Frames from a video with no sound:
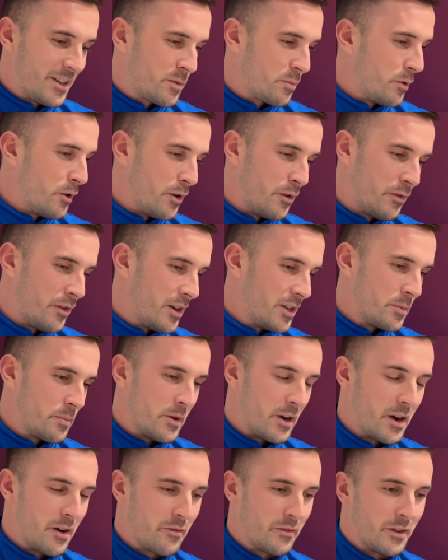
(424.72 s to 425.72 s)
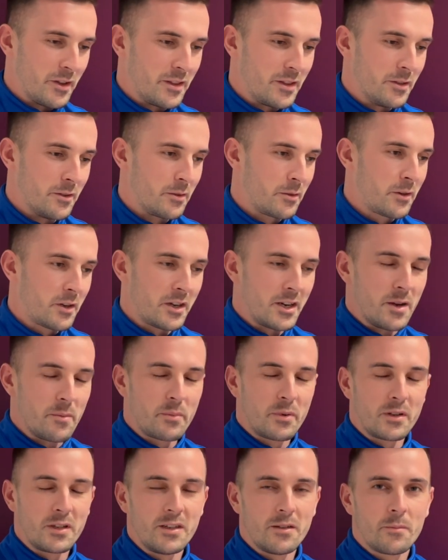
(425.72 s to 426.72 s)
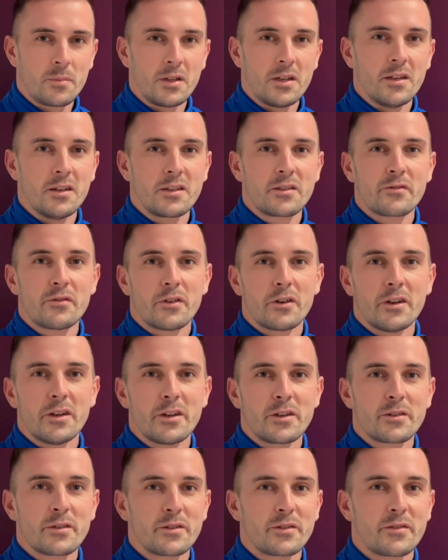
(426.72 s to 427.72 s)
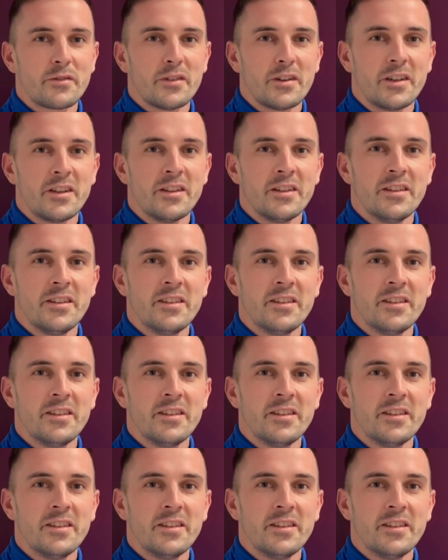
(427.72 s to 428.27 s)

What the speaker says: Spotify's perfect. They'll create playlists for you, so it's fine.